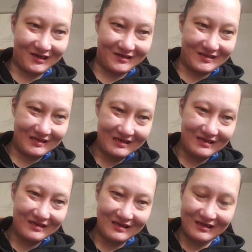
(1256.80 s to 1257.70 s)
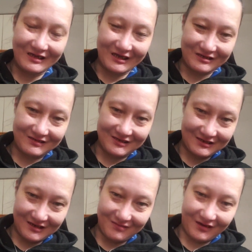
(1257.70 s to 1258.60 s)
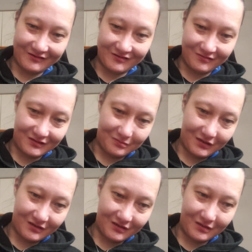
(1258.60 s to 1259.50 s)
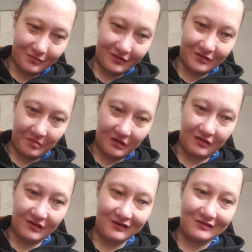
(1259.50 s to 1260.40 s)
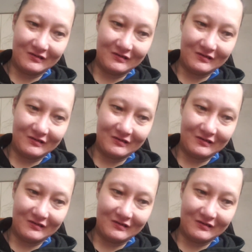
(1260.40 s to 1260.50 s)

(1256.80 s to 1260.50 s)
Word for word: that's what was named after was Mary, Mother Mary.